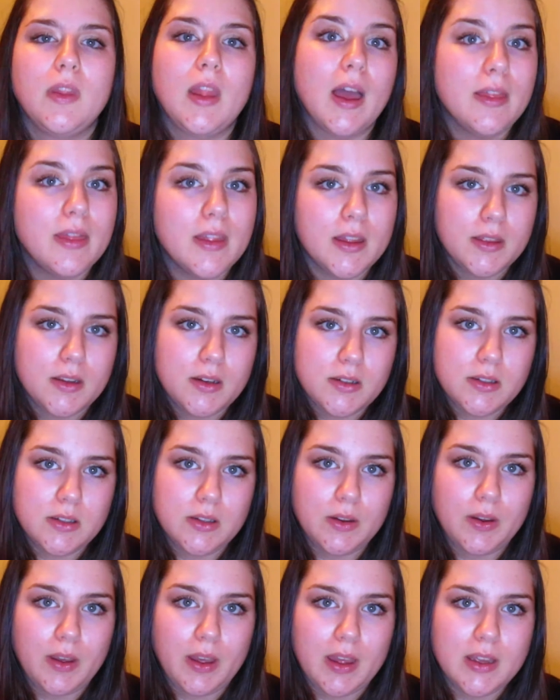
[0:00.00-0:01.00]
And then there's
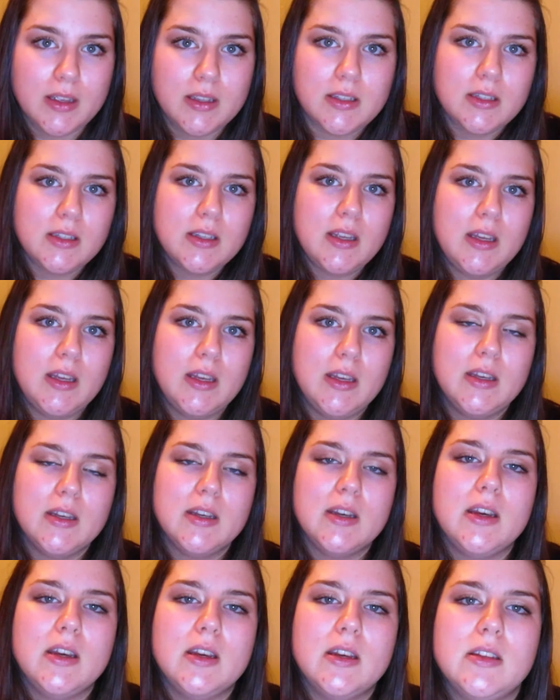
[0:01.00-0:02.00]
Lucas. He
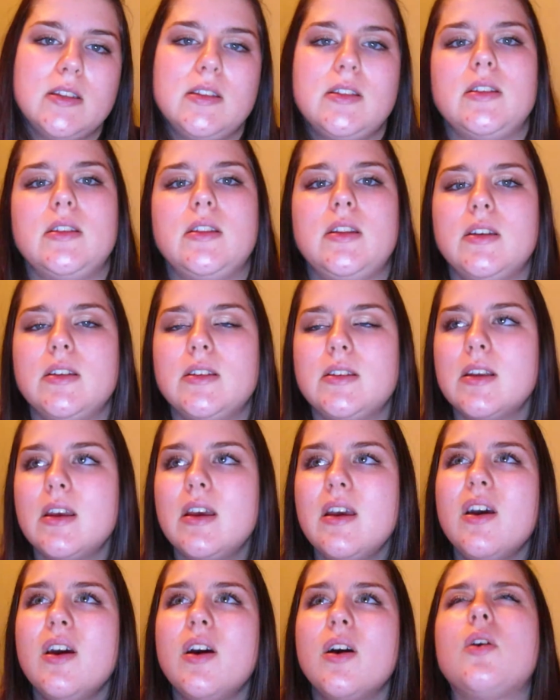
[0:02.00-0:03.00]
is this
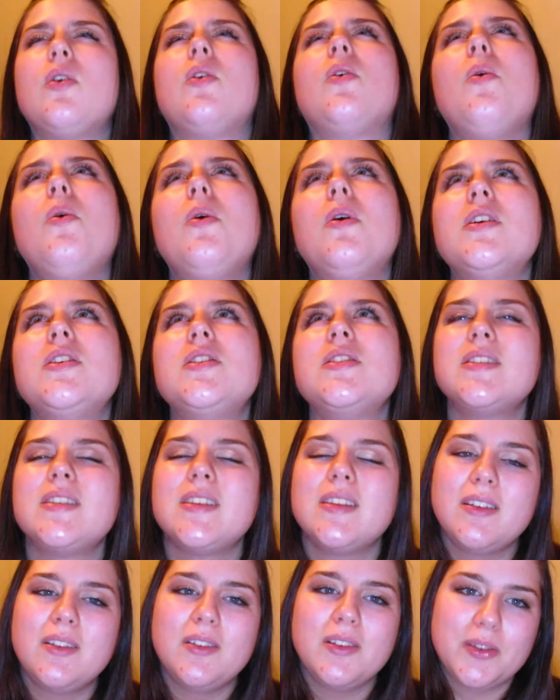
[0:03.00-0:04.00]
gorgeous
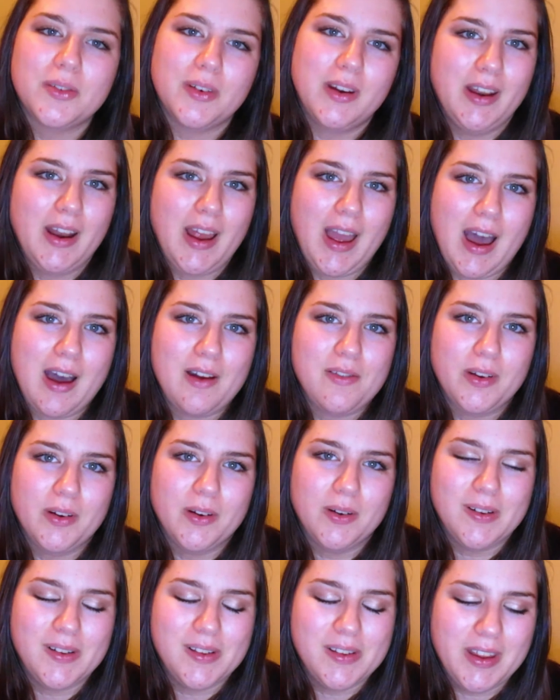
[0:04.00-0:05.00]
little
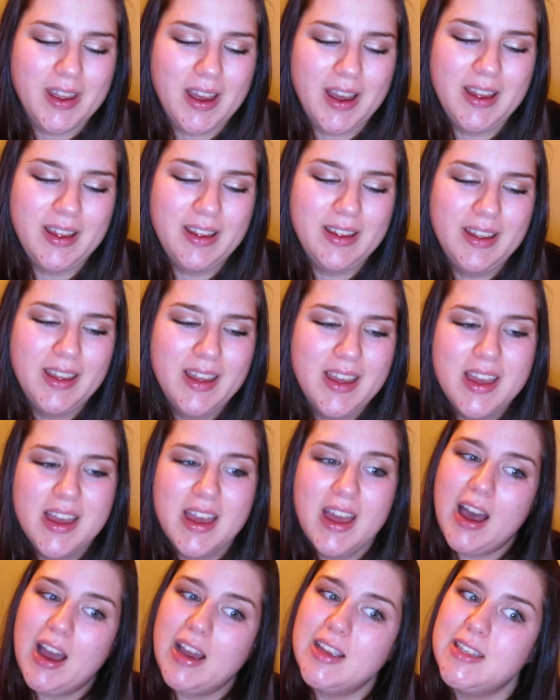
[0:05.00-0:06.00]
3.5-year-old.
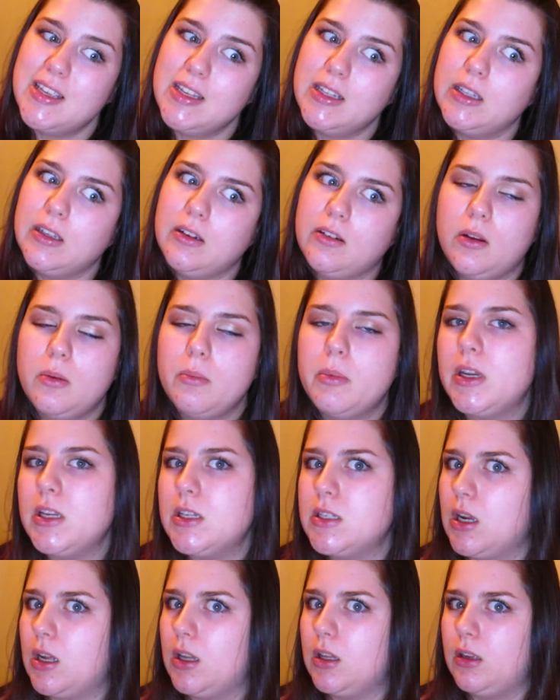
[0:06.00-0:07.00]
I say little, but
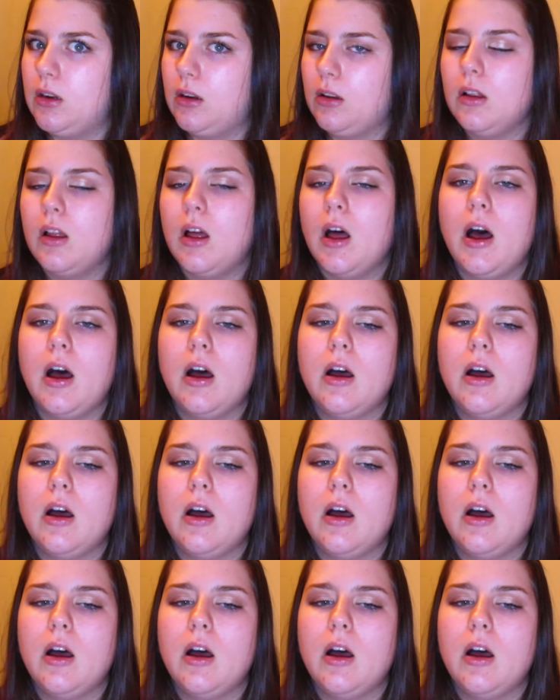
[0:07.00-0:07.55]
he's not little.